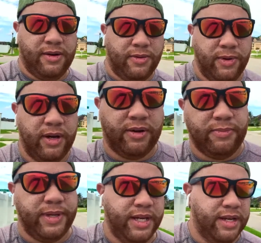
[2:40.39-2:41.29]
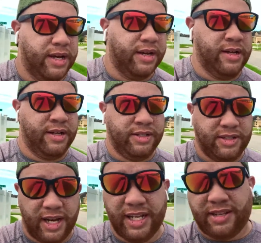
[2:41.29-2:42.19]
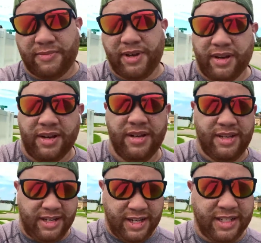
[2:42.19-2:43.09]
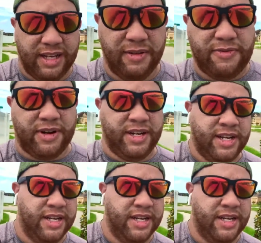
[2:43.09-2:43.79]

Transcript: Today's gonna be a tough run